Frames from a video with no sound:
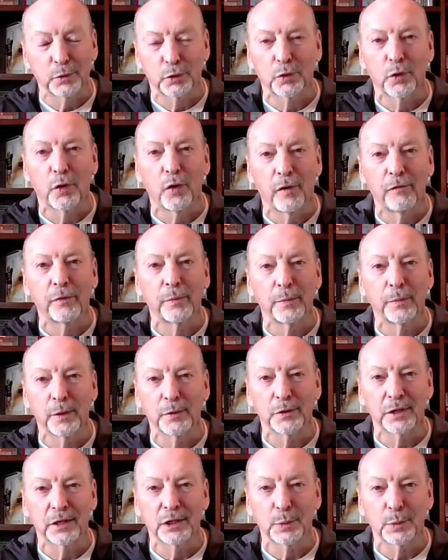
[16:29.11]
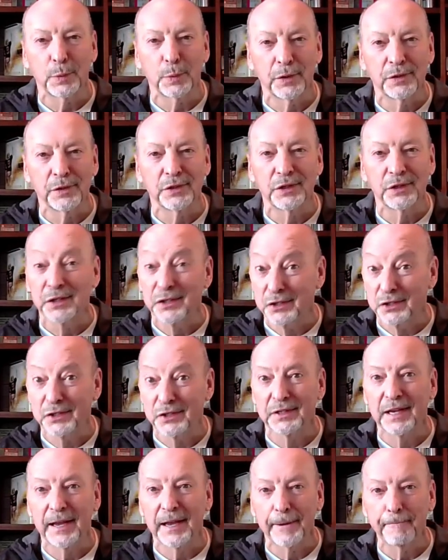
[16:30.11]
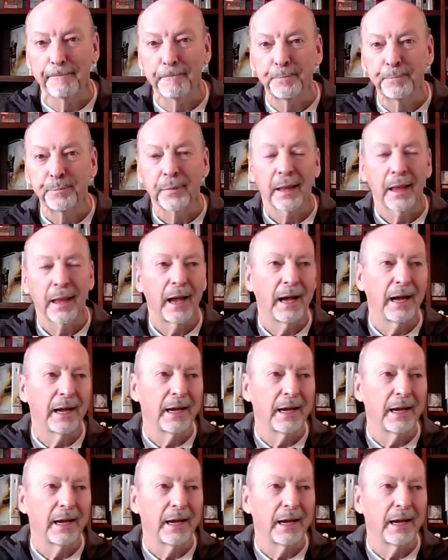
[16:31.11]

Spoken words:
I still draw from those experiences today.